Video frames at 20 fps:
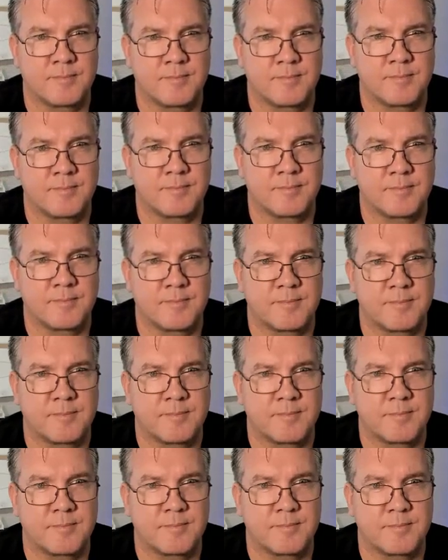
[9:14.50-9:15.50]

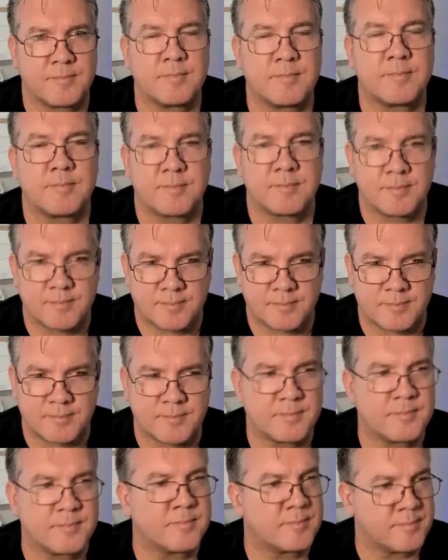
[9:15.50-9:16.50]

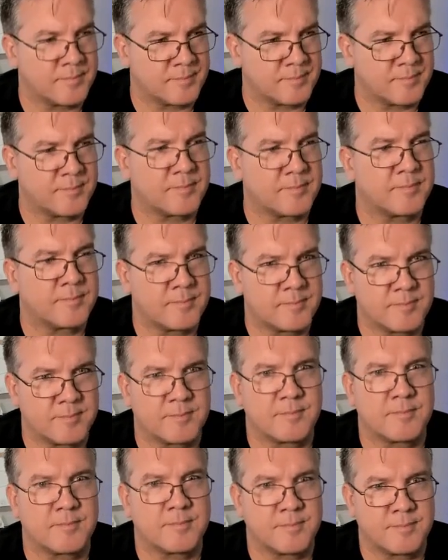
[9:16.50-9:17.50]

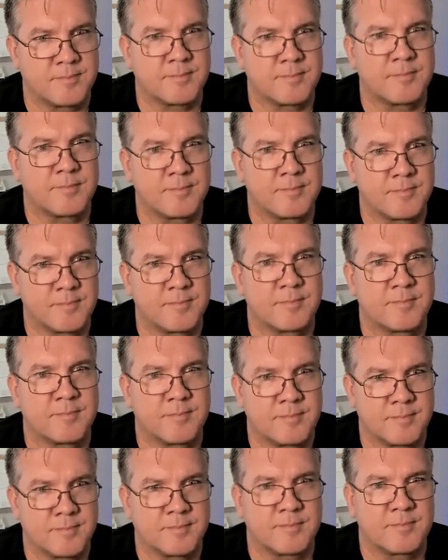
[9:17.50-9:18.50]

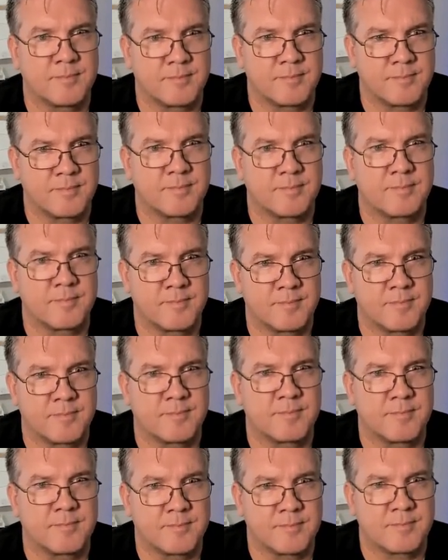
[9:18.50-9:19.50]

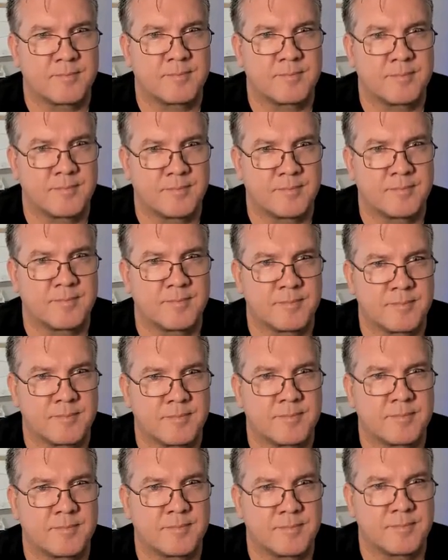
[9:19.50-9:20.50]

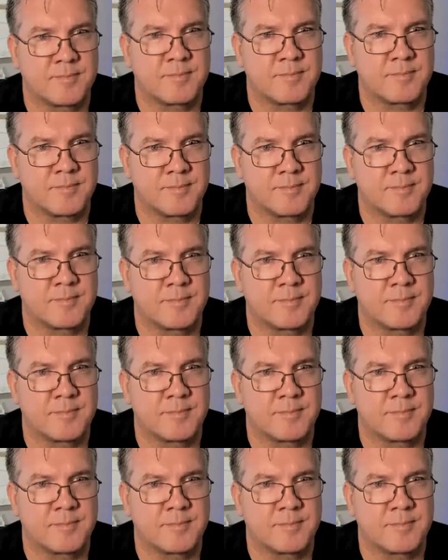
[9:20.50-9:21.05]
The person shown says nothing.